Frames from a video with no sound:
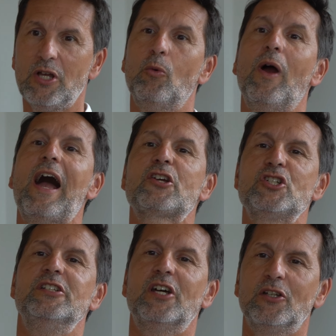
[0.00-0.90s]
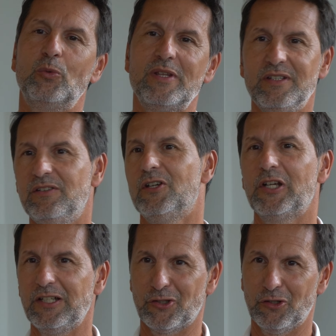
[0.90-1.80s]
were actually done with these young
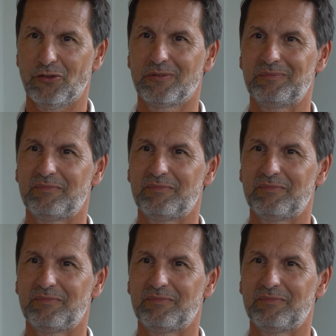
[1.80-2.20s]
interns.